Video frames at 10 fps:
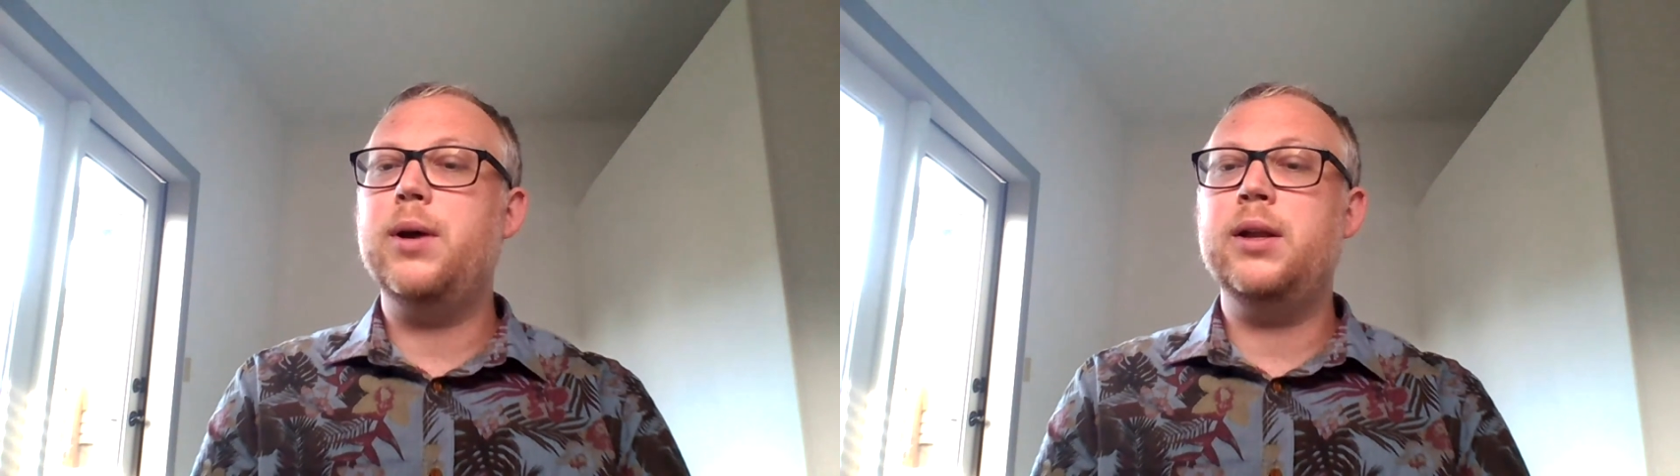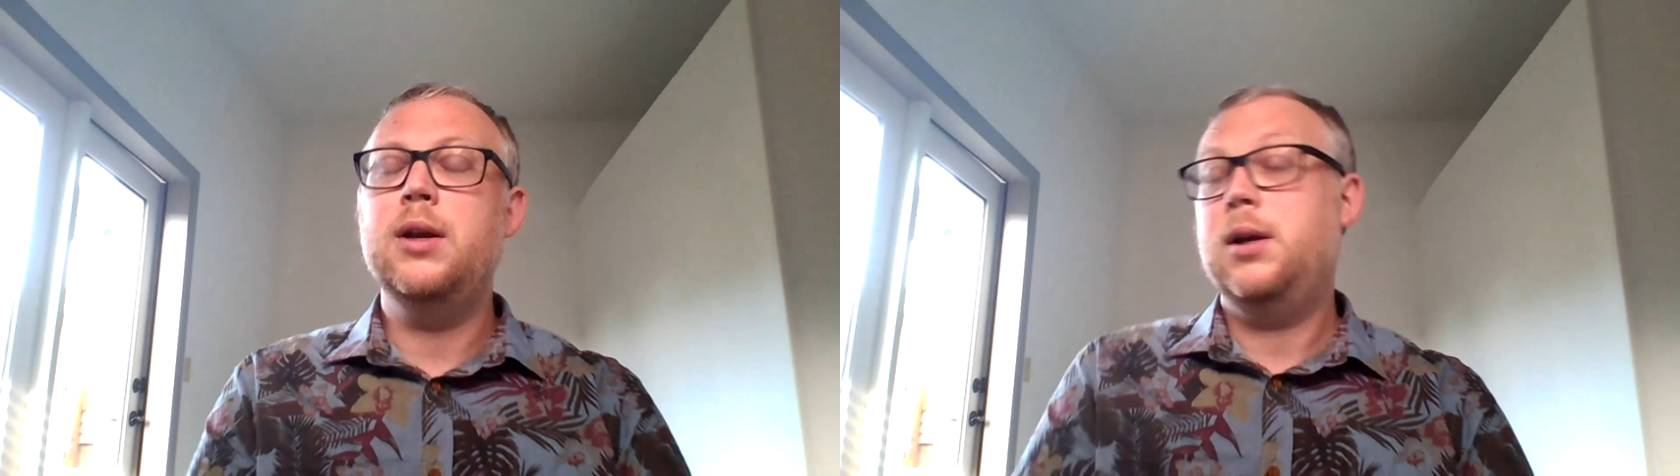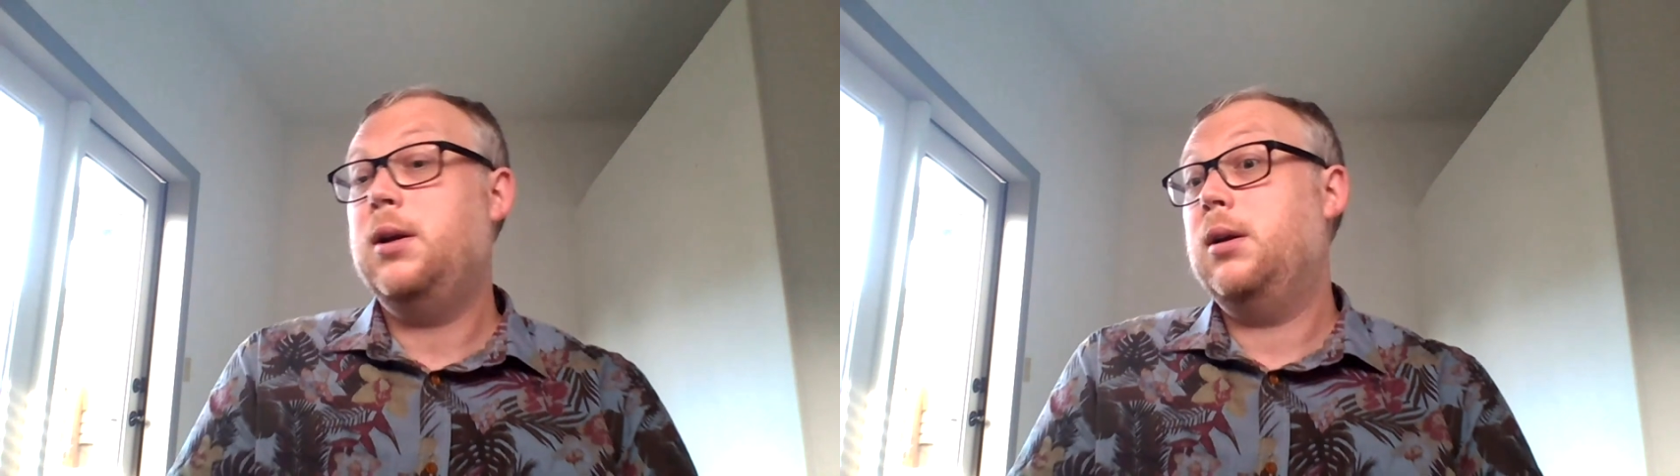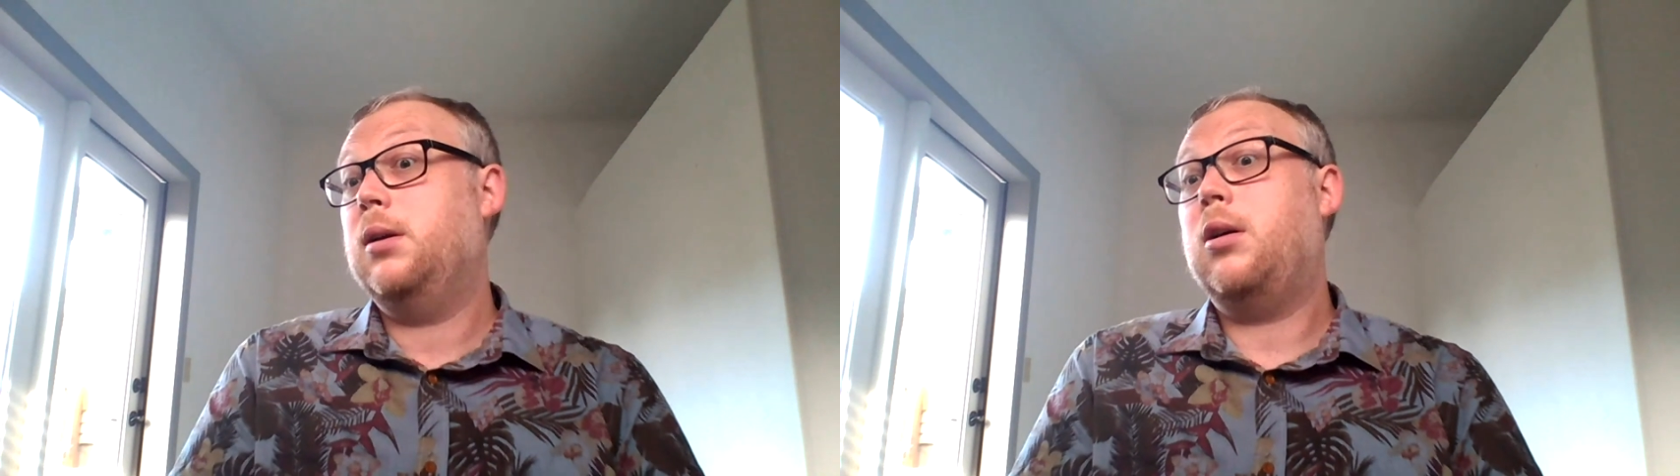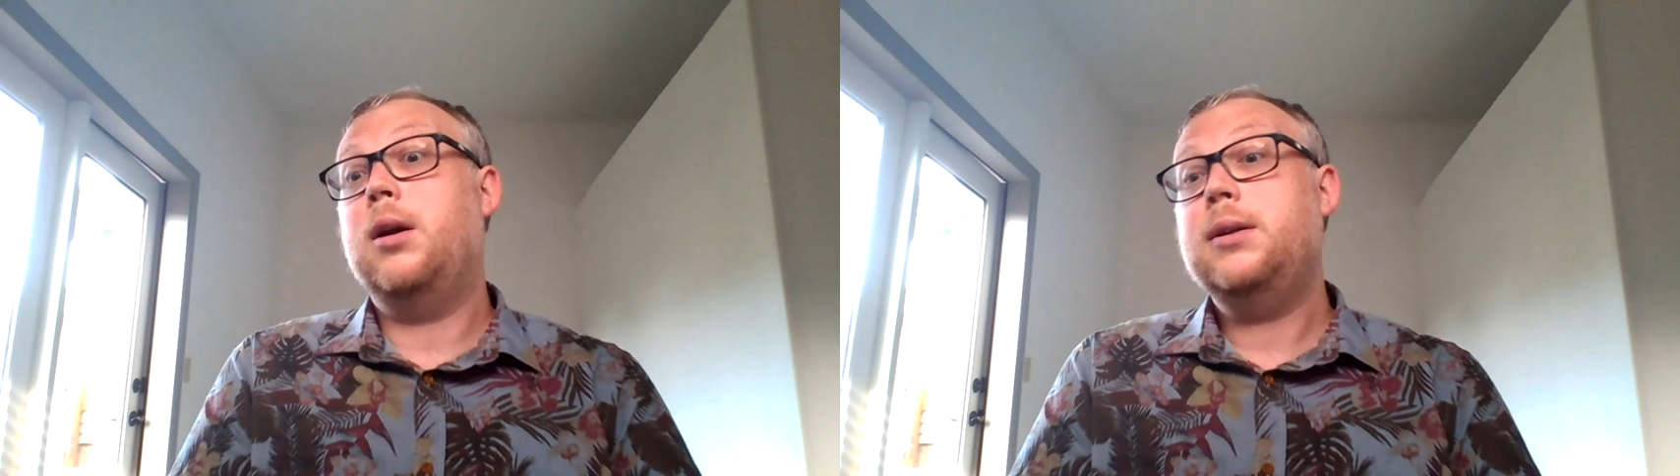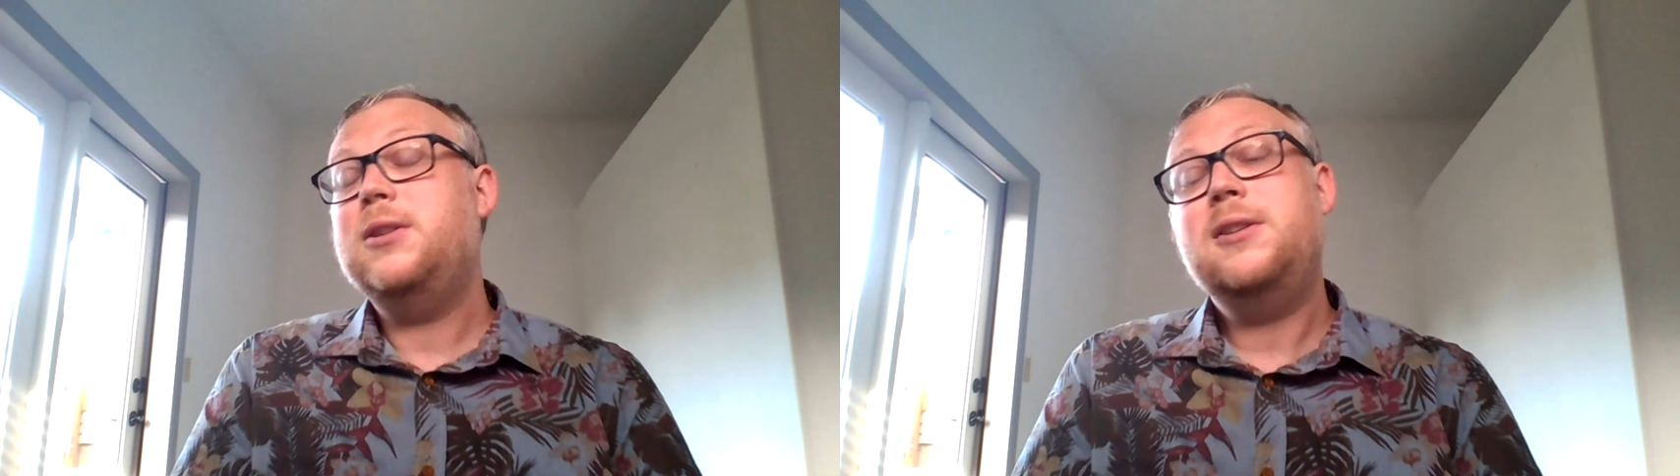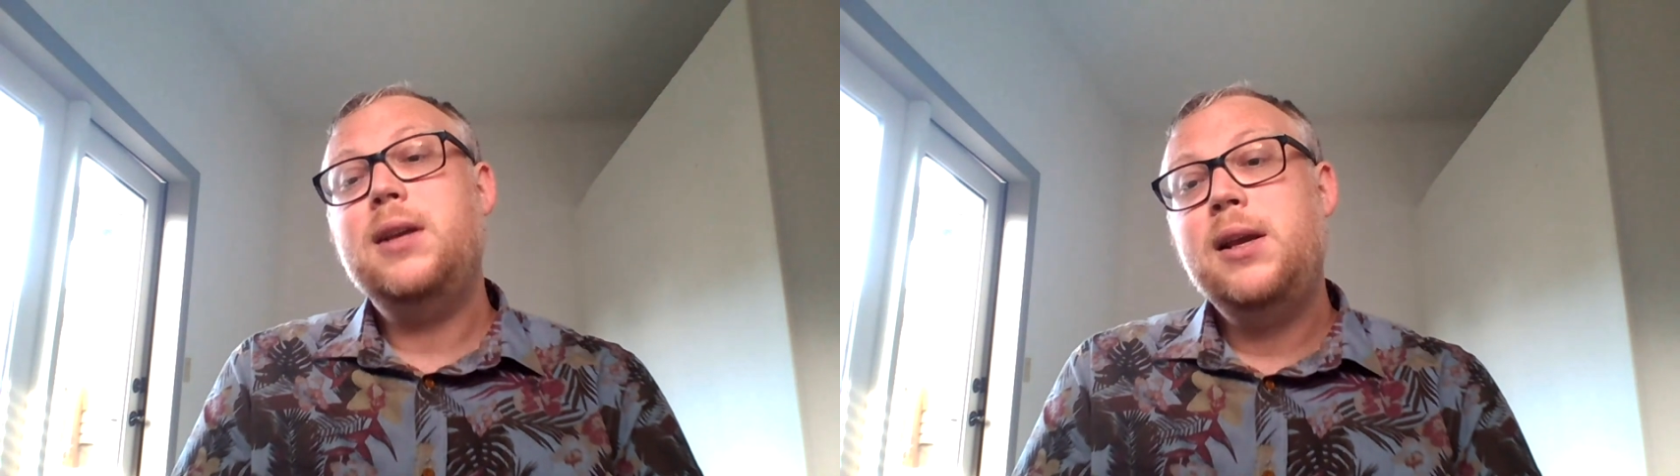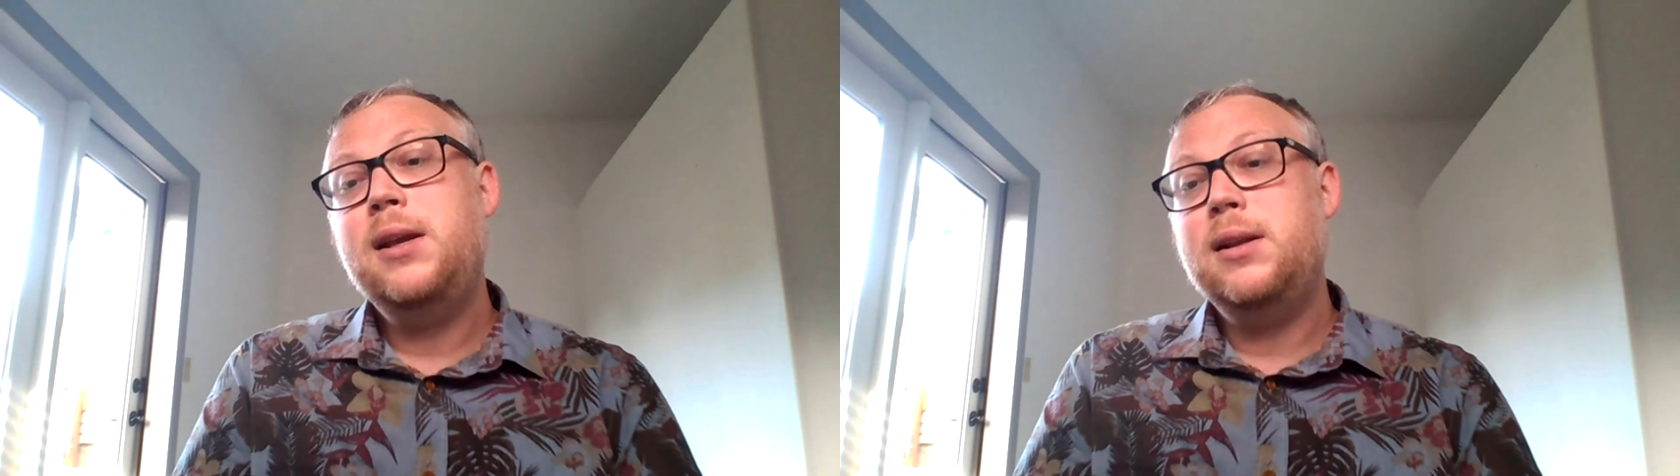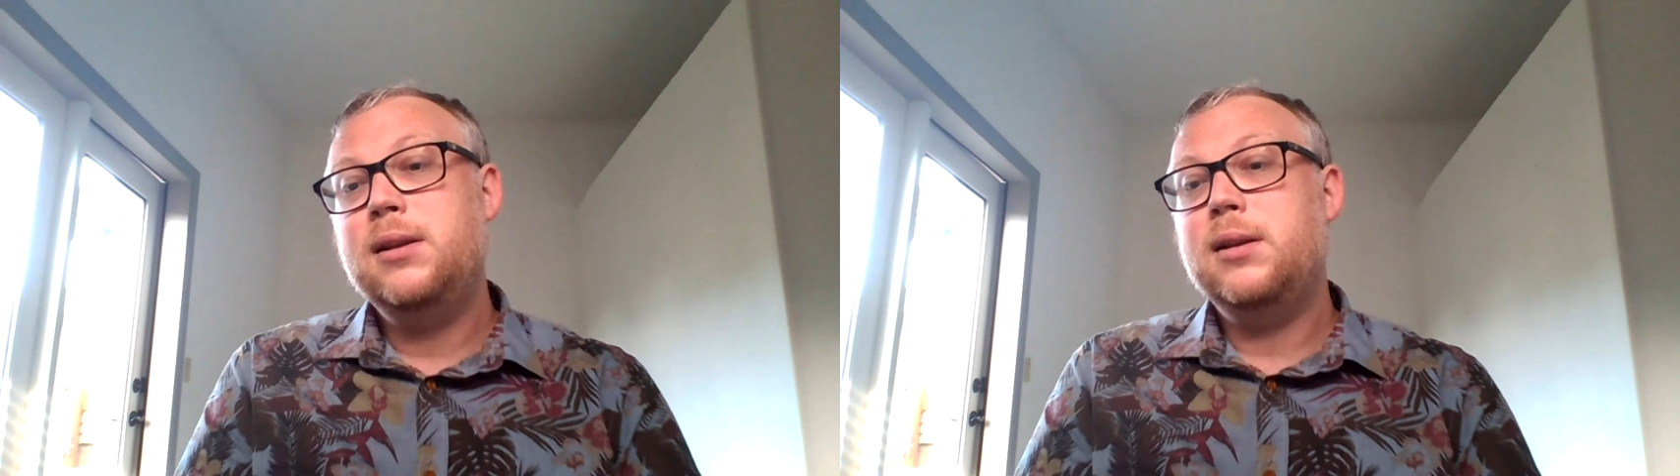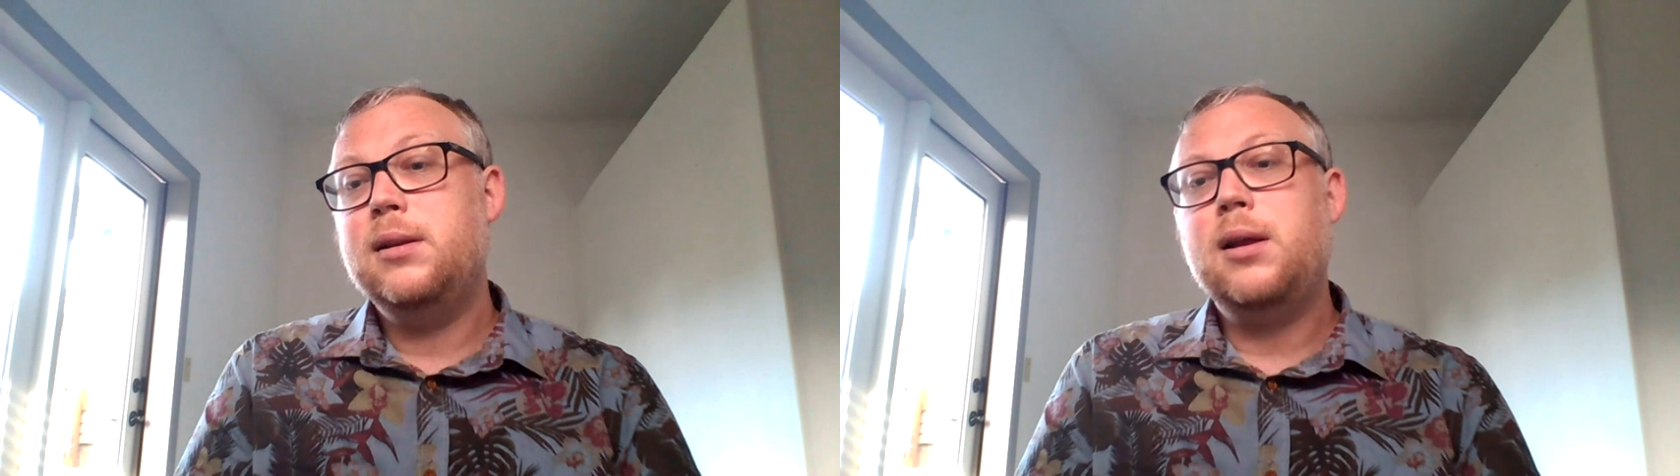but honestly,